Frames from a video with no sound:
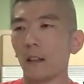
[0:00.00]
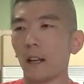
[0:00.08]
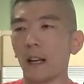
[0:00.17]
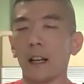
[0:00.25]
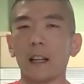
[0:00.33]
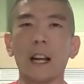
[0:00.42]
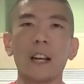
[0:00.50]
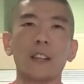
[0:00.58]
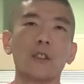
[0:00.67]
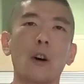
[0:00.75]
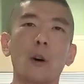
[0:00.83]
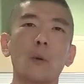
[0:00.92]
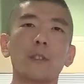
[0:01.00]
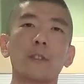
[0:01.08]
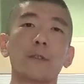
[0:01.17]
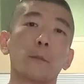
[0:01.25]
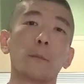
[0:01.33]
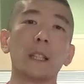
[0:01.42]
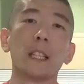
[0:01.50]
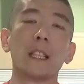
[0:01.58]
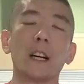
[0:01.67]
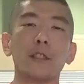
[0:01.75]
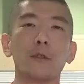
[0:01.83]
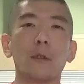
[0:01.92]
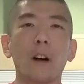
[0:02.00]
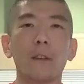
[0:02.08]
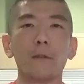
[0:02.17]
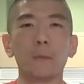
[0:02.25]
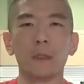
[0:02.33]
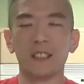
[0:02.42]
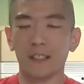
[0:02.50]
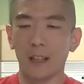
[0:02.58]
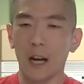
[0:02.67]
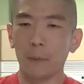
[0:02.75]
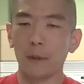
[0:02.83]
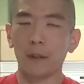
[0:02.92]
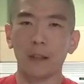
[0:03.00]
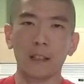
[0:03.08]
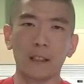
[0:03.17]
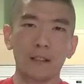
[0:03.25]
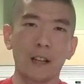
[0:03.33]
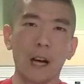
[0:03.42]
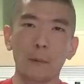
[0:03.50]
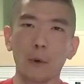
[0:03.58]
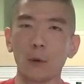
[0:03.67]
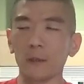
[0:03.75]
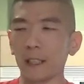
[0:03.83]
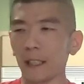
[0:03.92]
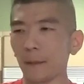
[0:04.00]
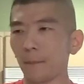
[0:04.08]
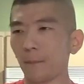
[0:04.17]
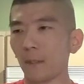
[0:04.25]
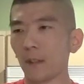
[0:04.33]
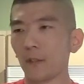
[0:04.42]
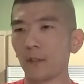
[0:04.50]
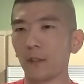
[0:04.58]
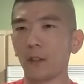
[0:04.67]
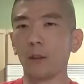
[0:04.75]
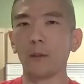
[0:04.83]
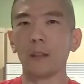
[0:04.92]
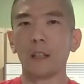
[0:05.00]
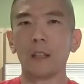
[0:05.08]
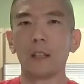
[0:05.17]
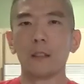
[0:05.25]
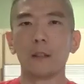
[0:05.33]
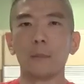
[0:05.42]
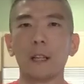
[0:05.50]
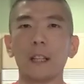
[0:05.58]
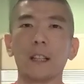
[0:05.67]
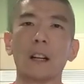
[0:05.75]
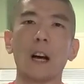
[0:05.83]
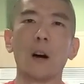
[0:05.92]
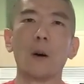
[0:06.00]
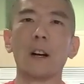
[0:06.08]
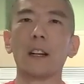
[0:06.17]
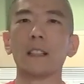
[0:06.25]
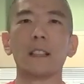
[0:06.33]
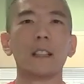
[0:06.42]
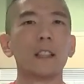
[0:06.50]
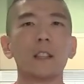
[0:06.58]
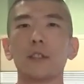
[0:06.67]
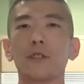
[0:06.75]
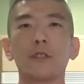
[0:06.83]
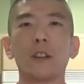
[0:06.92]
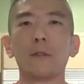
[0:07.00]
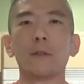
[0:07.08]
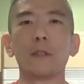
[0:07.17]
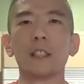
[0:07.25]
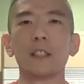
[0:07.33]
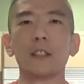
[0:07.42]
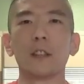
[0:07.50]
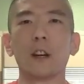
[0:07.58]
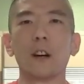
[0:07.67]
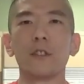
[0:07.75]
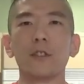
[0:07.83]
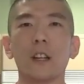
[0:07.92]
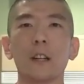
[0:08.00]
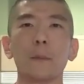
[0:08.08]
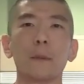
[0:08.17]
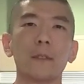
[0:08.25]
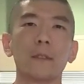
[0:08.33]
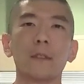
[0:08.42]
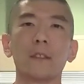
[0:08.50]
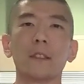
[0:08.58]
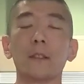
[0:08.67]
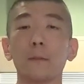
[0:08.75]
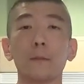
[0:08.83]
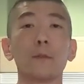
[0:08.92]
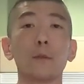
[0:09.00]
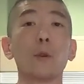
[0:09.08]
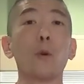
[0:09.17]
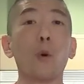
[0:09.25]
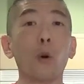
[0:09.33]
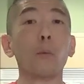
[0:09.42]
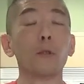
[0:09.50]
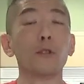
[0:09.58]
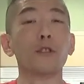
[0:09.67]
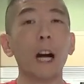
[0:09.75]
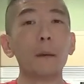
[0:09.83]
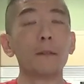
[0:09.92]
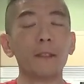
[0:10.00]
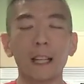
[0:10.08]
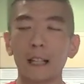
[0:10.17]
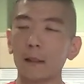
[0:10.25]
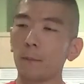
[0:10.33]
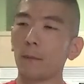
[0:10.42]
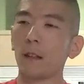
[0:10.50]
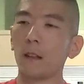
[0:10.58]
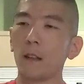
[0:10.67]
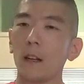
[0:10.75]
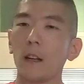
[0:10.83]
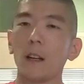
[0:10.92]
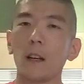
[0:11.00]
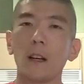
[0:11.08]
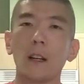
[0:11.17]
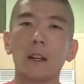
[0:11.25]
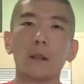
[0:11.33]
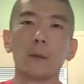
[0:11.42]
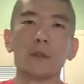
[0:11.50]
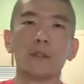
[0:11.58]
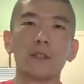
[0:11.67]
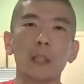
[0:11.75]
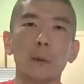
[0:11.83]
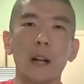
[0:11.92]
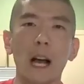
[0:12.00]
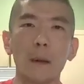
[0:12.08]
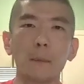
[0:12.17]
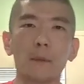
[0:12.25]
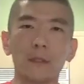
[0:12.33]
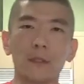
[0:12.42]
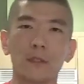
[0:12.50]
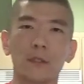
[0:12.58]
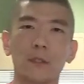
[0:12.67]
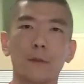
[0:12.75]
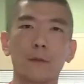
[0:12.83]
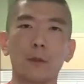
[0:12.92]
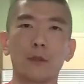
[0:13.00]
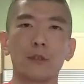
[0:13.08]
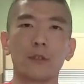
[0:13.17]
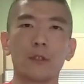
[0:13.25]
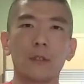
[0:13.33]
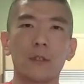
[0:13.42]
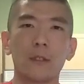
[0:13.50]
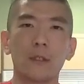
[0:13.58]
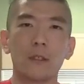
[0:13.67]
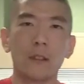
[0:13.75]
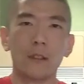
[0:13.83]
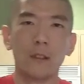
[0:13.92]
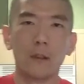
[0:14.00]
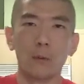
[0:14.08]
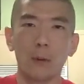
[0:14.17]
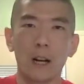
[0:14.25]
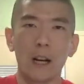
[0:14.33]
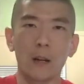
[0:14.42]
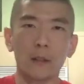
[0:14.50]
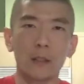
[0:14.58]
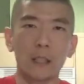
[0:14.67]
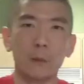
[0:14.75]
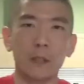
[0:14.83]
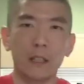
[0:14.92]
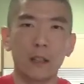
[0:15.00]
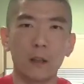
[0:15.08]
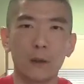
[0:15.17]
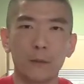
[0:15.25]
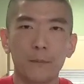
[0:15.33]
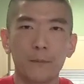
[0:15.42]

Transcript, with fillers: And as always for me, I draw from the top and the top only. So depending on how I shuffle these cards up, as I do a horrible job of that, we'll see what happens. So the first round, here we go.